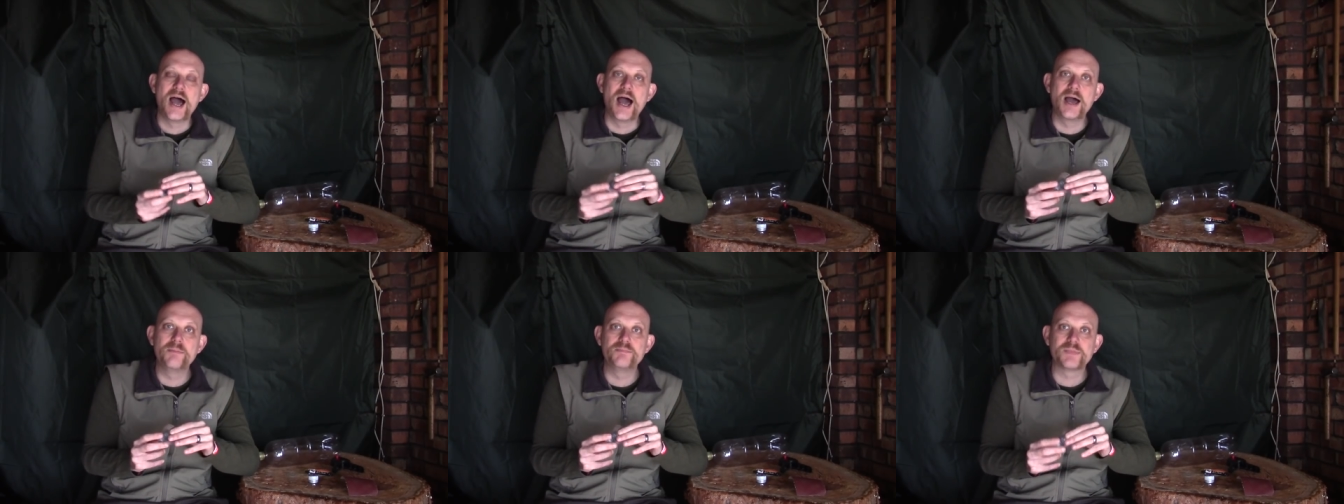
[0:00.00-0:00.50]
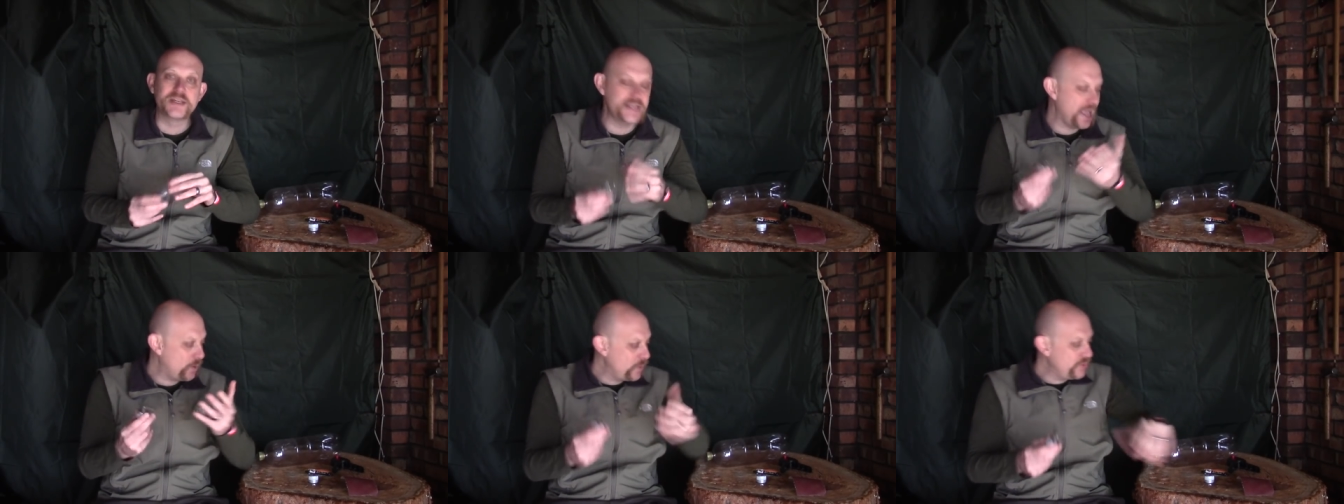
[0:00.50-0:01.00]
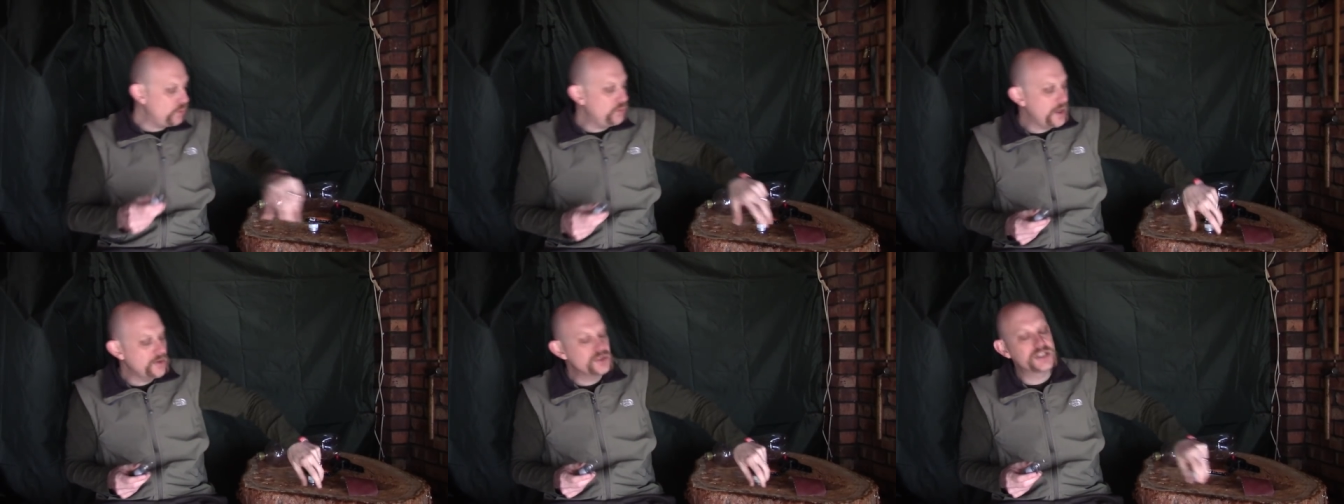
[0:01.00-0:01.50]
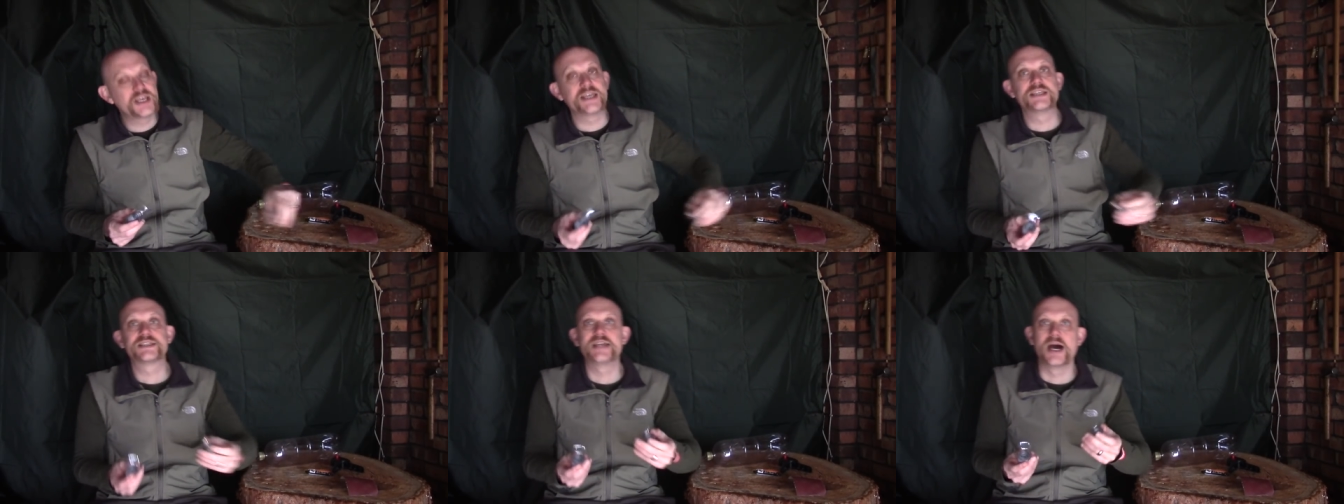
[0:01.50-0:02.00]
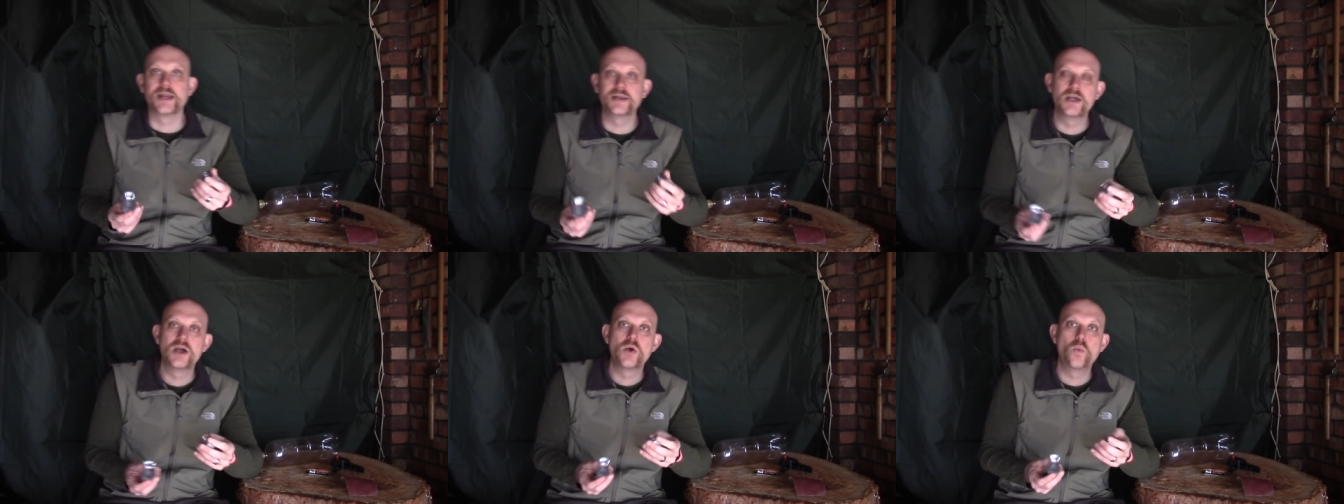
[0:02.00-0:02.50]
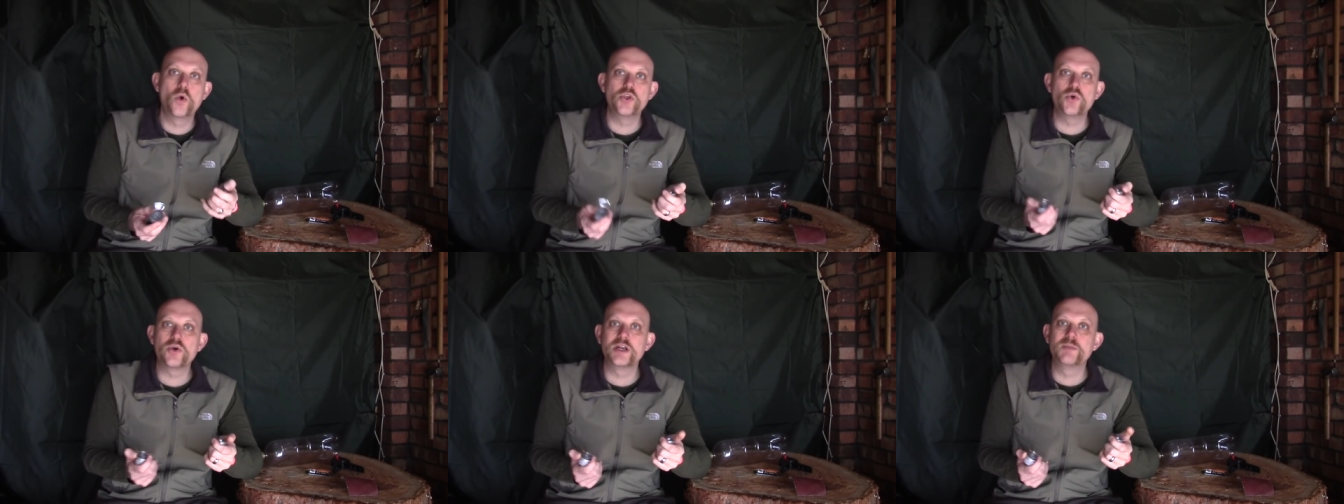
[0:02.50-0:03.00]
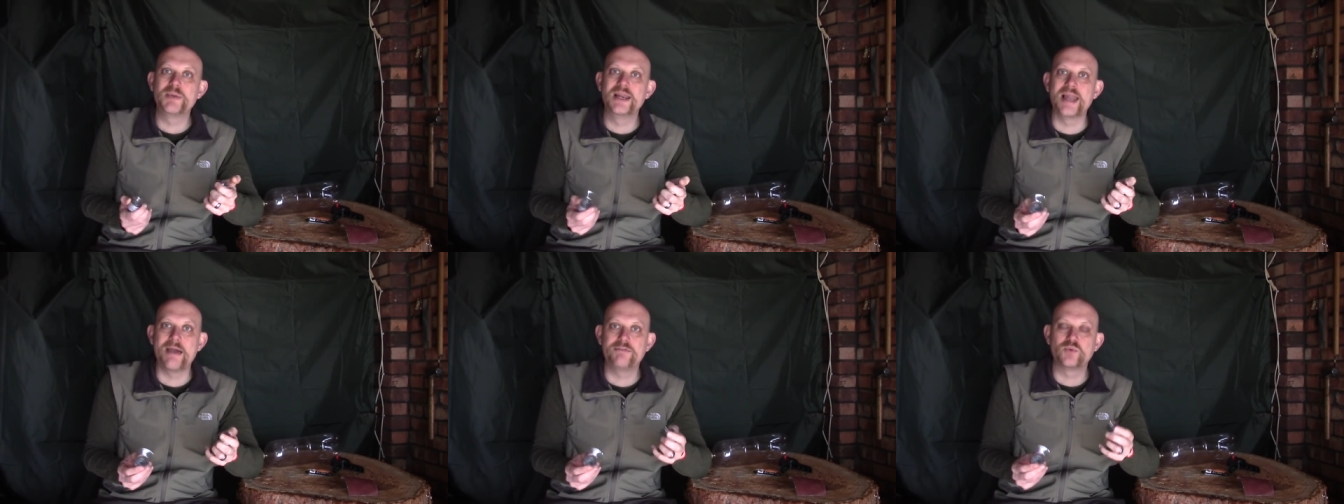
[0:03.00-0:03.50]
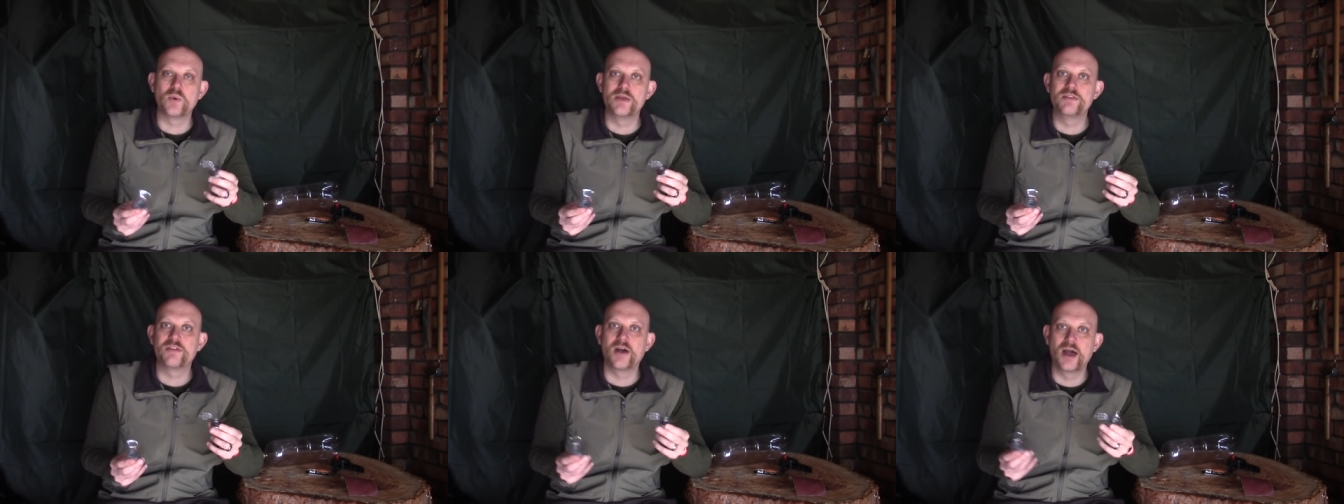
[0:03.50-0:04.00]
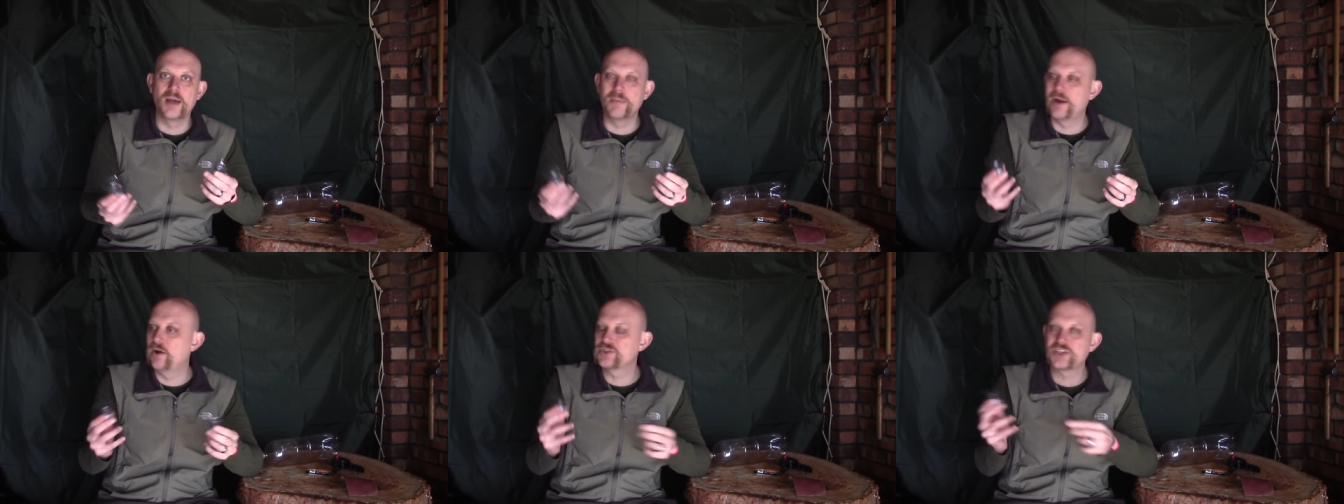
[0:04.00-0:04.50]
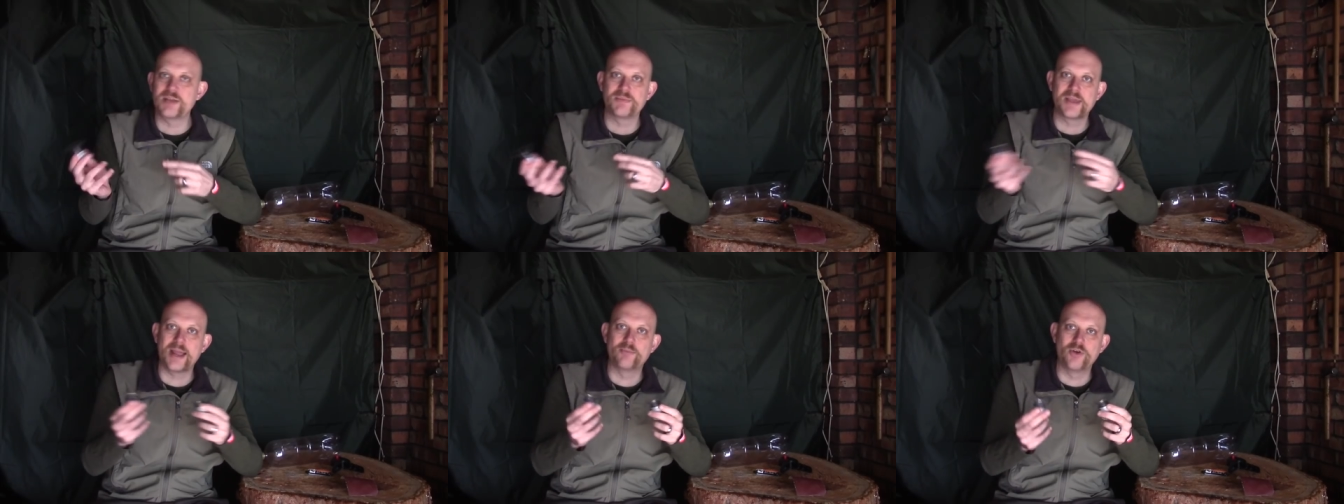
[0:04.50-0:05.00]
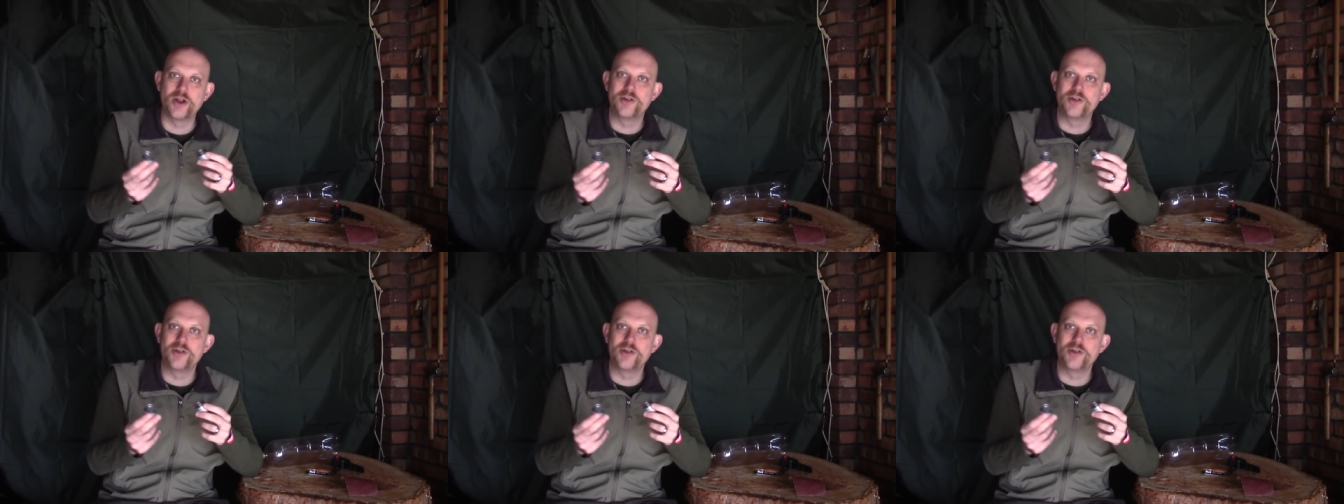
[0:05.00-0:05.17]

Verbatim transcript: Um, now, with all those things done, what you're going to be left with, um, and I'll skip the camera